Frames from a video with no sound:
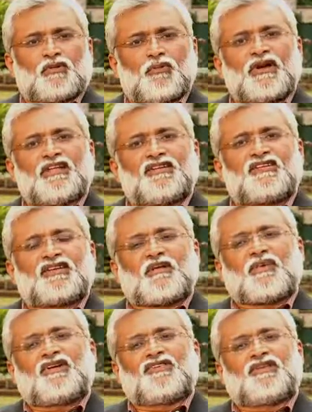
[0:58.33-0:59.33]
building this
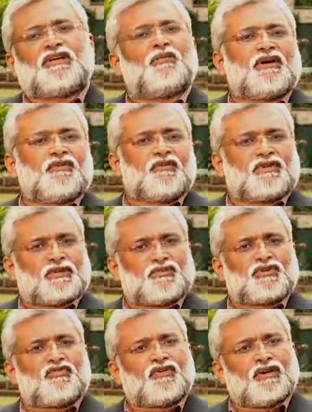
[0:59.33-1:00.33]
capacity by
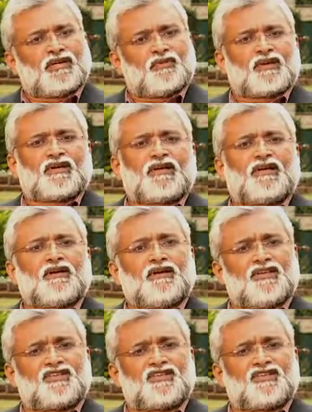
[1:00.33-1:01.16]
terms of networking,